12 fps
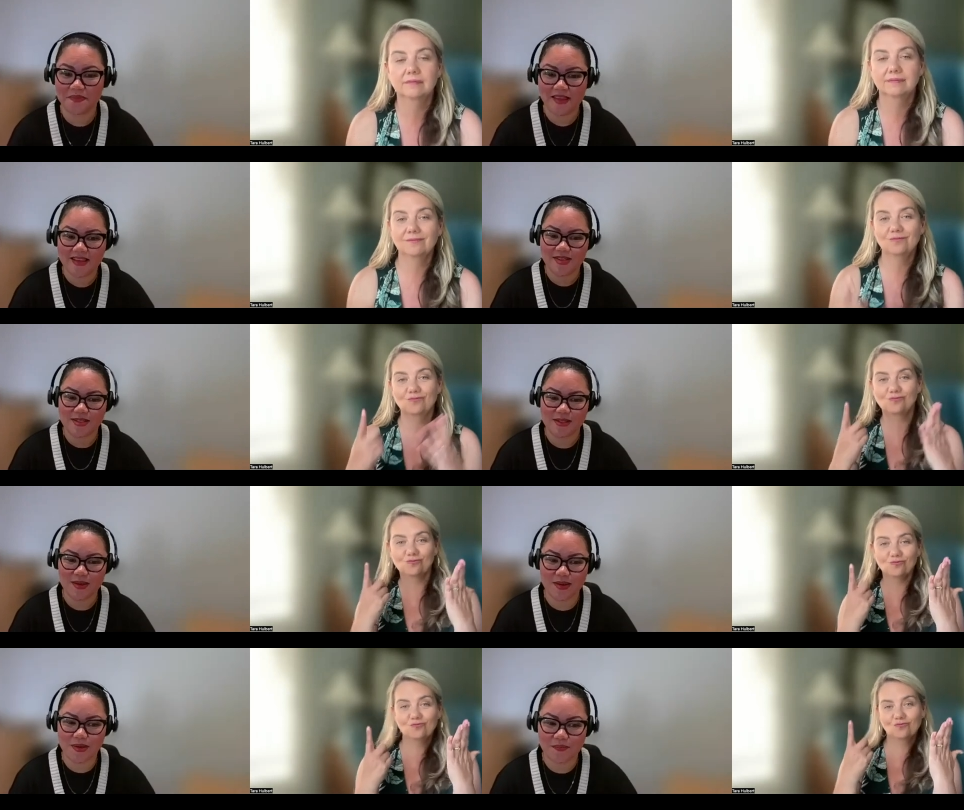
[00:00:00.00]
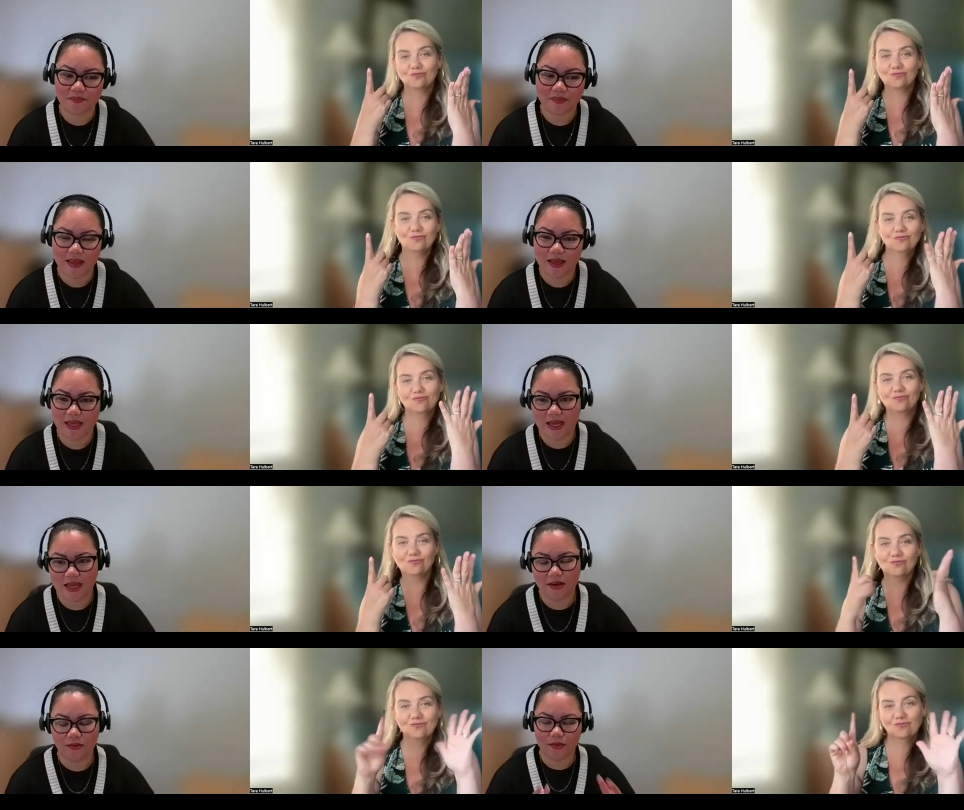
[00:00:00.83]
Speaker 1: So
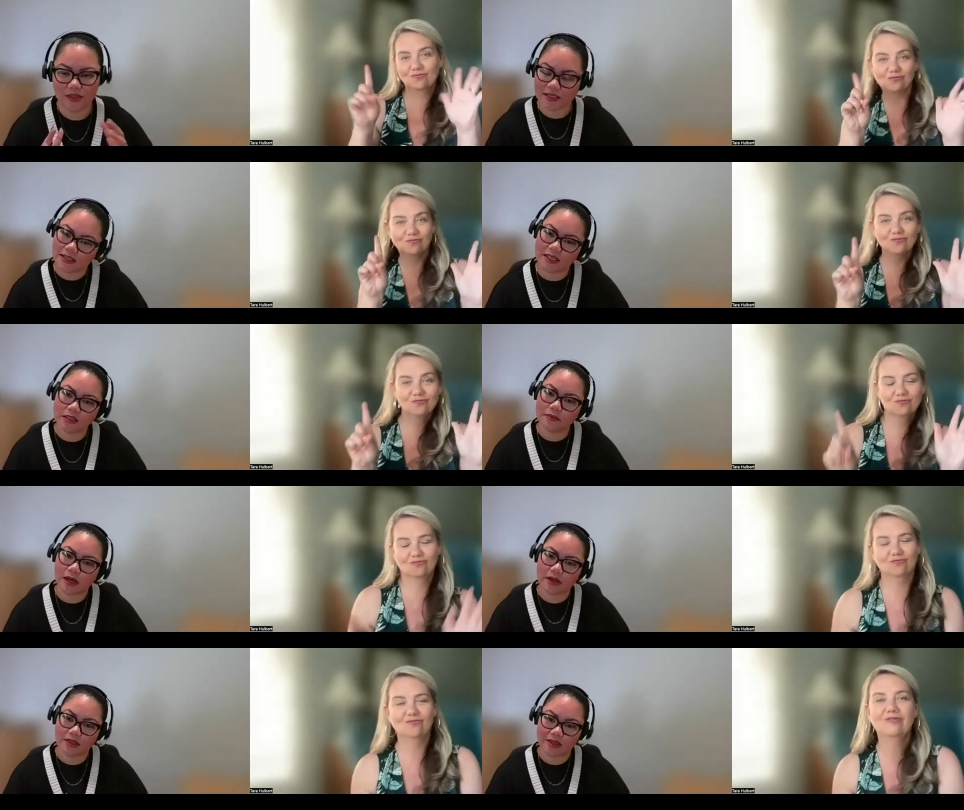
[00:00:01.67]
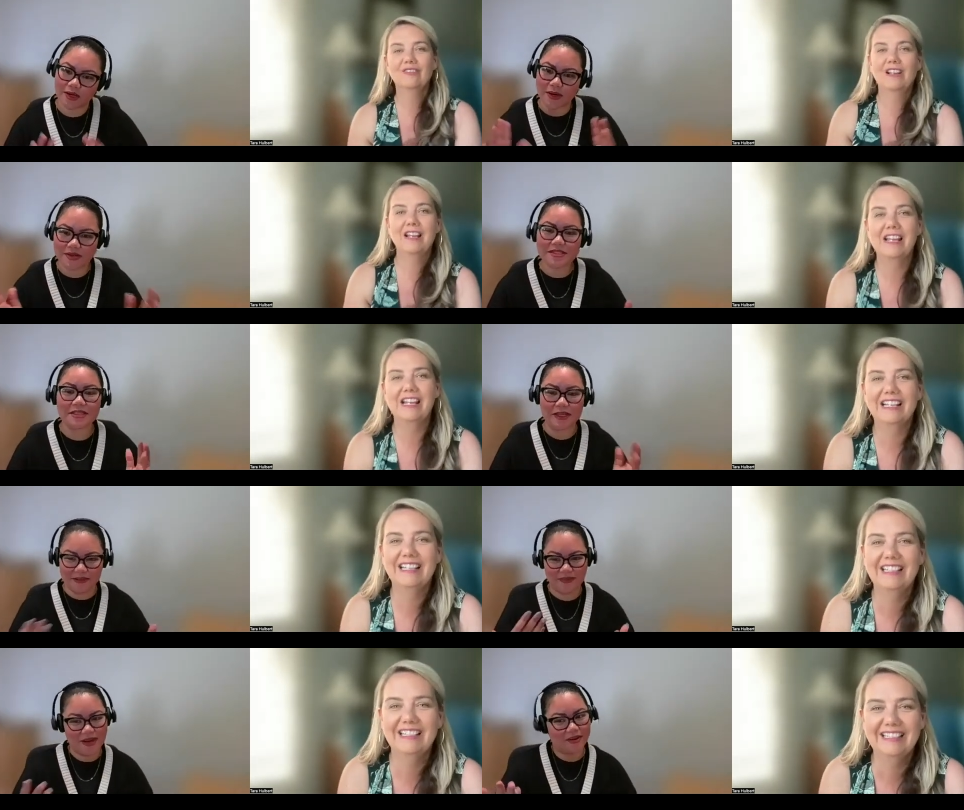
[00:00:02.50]
with the current
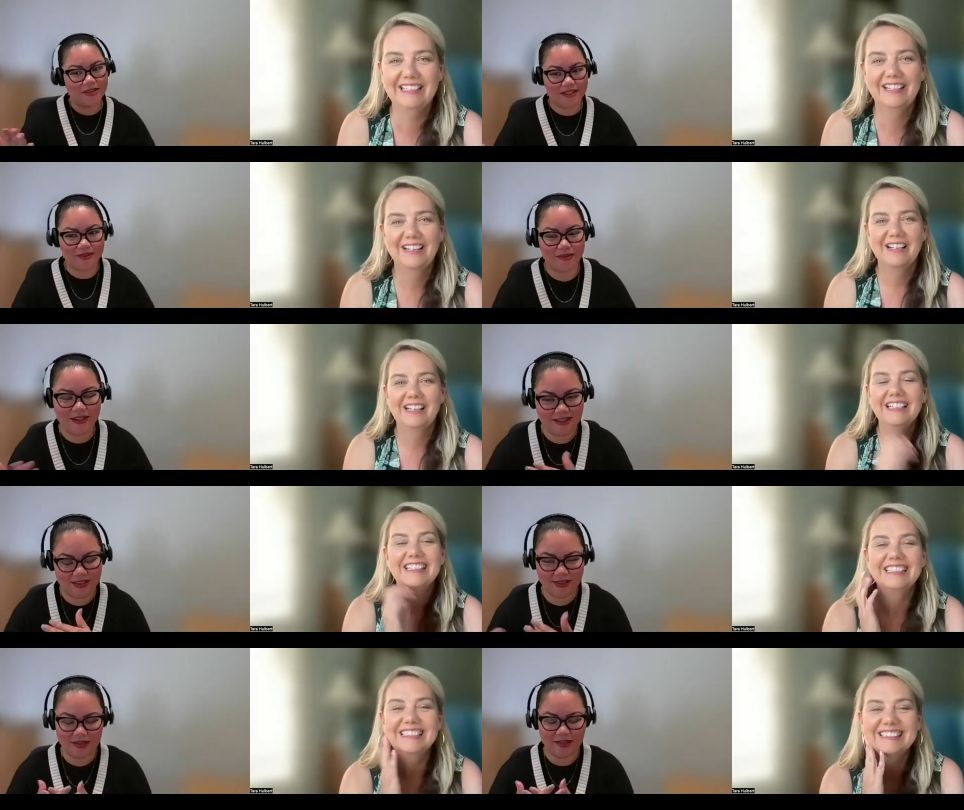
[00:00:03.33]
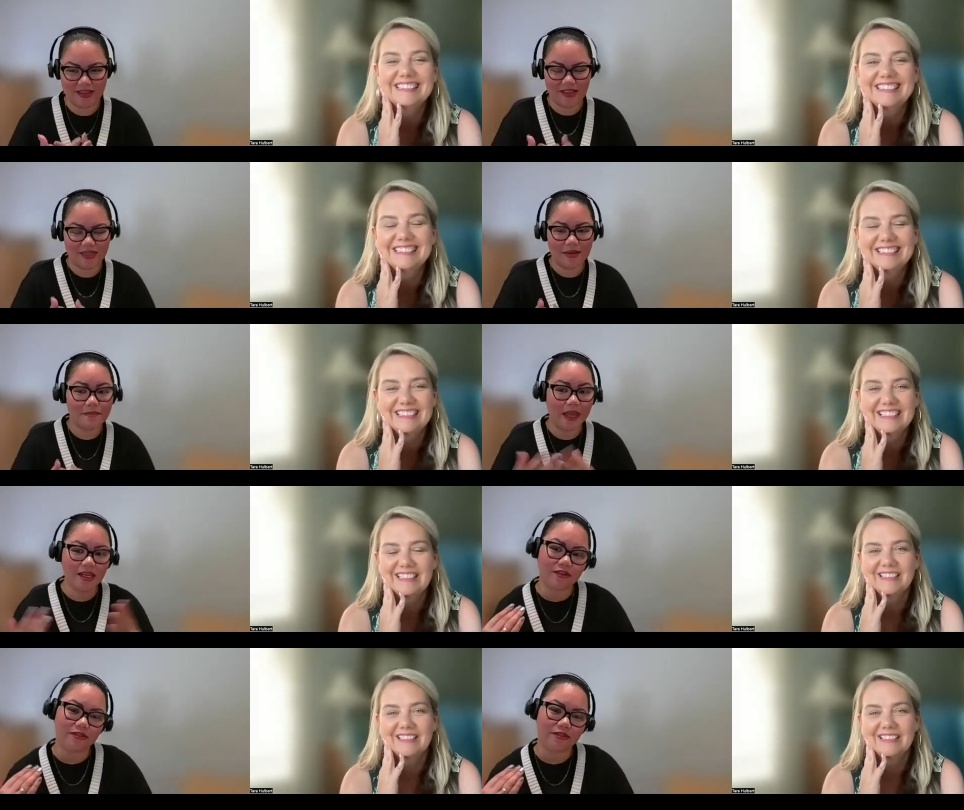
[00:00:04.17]
skilled migrant, well, you know, the main